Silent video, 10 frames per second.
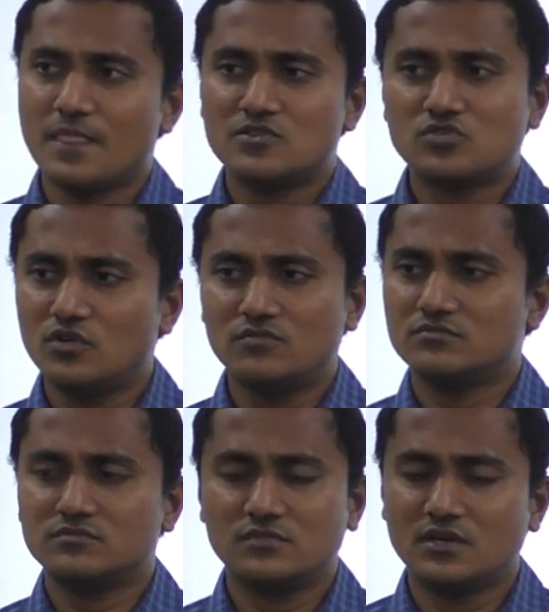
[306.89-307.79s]
So
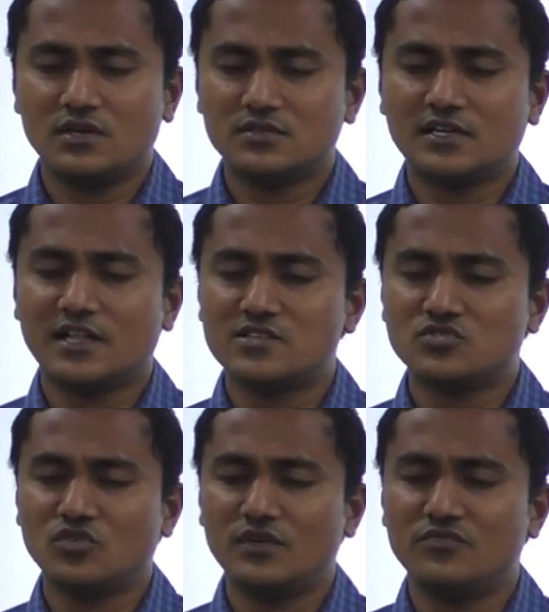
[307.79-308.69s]
that
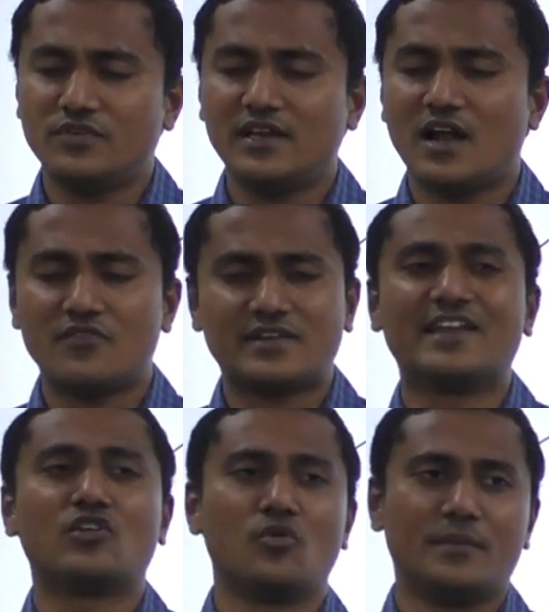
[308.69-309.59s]
also will fail after
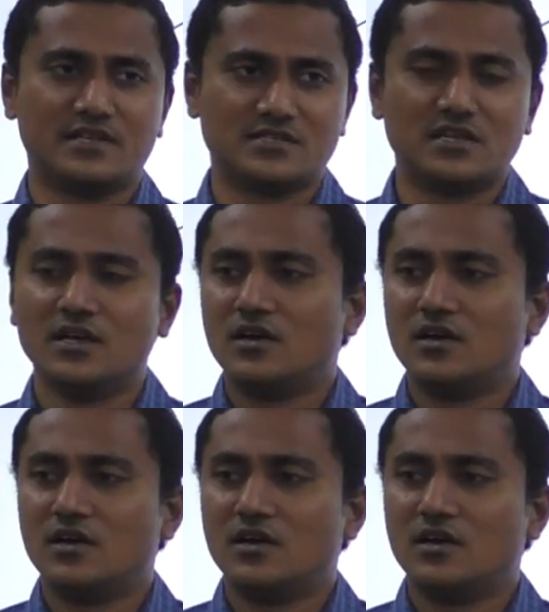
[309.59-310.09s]
10 kilometers.